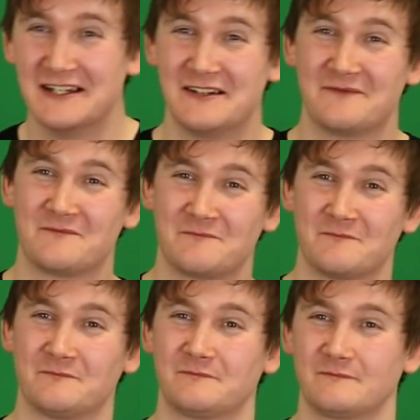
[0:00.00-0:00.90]
Yeah, because when
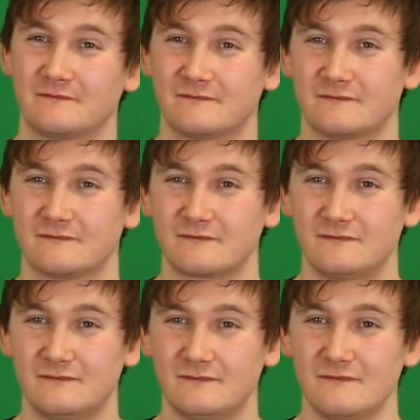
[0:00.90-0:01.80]
you're a kid, you're innocent.
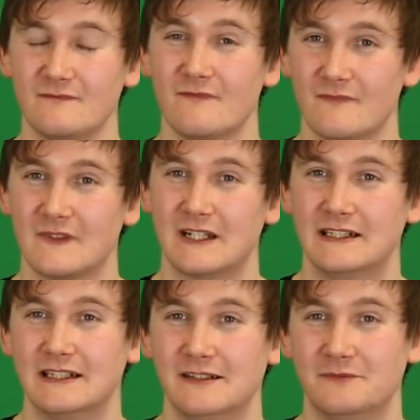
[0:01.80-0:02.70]
You don't
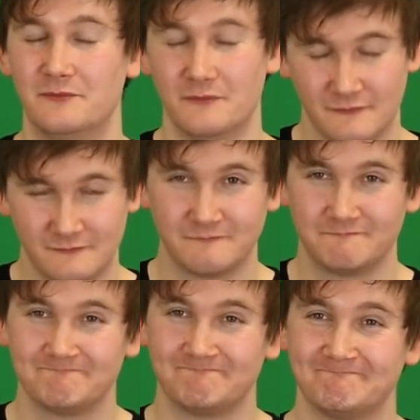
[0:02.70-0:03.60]
understand things. You just think,
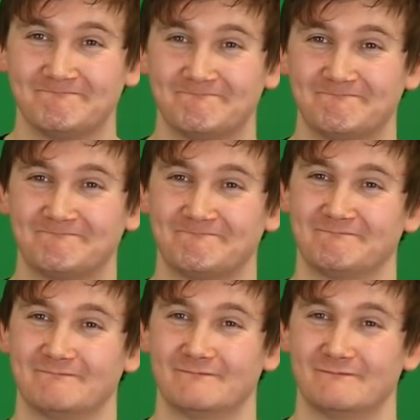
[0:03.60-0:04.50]
you just see humour.